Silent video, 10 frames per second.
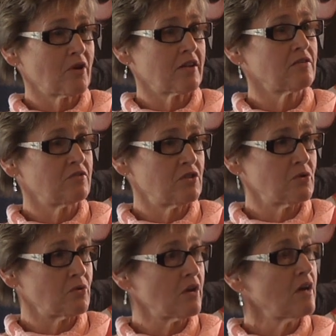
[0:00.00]
brand of
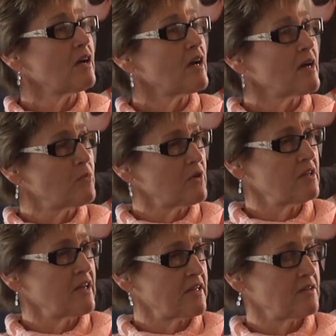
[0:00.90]
you and
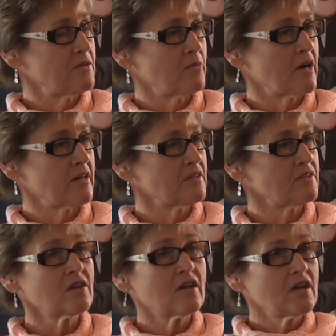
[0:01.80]
bringing that to the process.